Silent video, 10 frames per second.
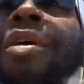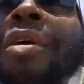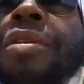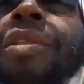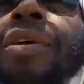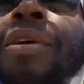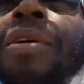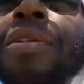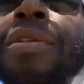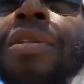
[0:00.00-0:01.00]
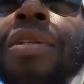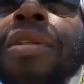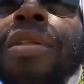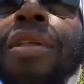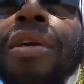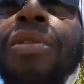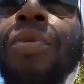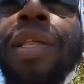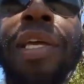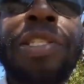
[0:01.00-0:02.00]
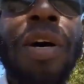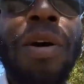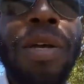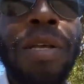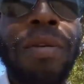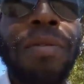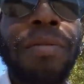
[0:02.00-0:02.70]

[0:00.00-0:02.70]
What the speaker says: to their the way they talk